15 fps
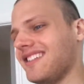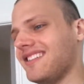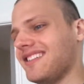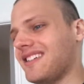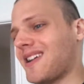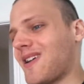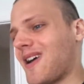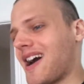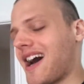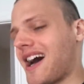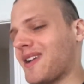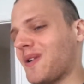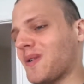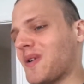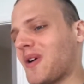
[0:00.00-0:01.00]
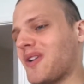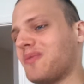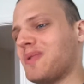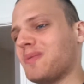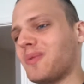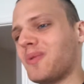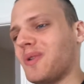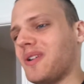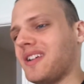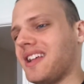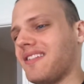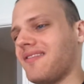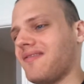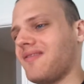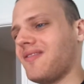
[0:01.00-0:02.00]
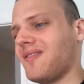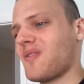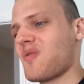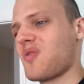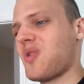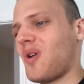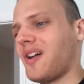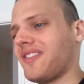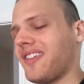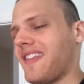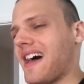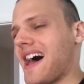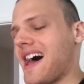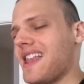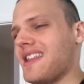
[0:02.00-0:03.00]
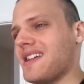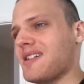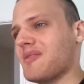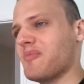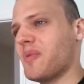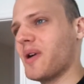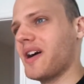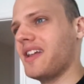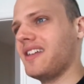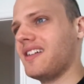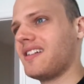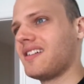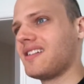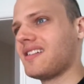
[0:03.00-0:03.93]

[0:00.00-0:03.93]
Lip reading: you know, I don't know if people really give thought to that, but